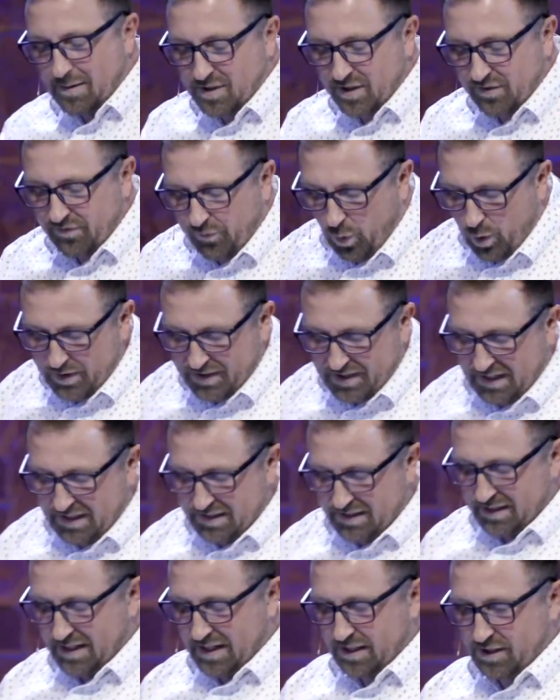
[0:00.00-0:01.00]
in
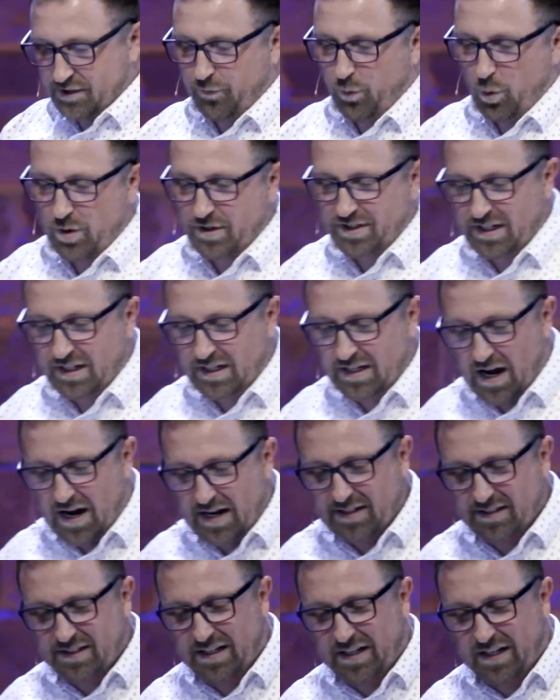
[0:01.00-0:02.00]
14:6,
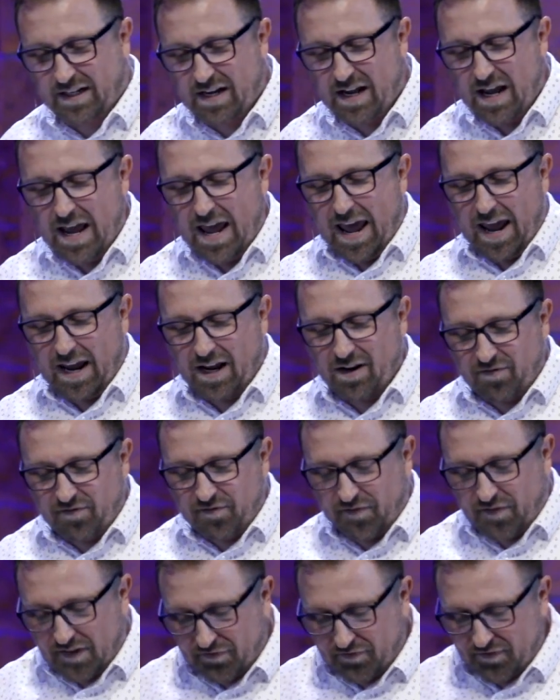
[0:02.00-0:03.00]
14:19, and
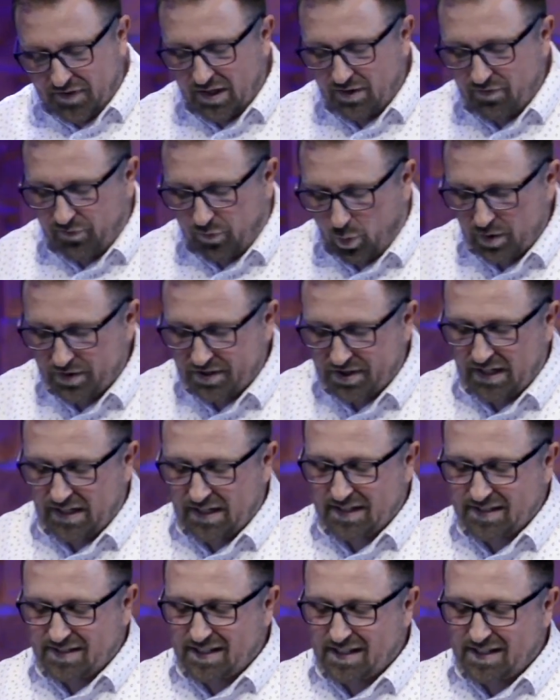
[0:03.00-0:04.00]
15:14,
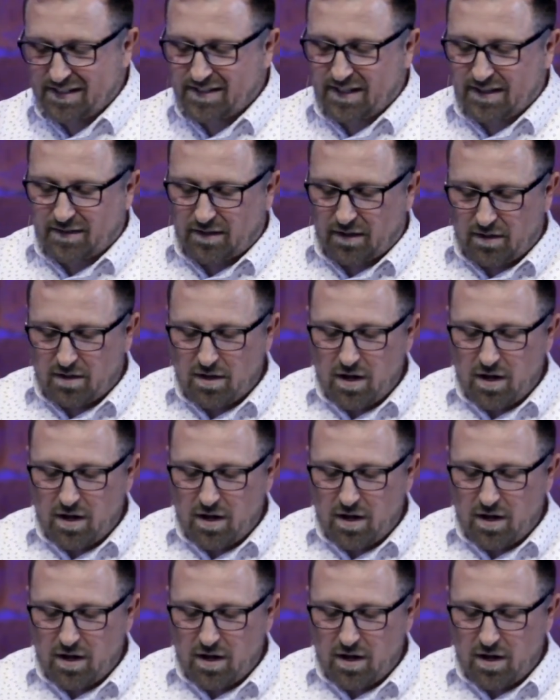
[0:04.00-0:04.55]
it says that the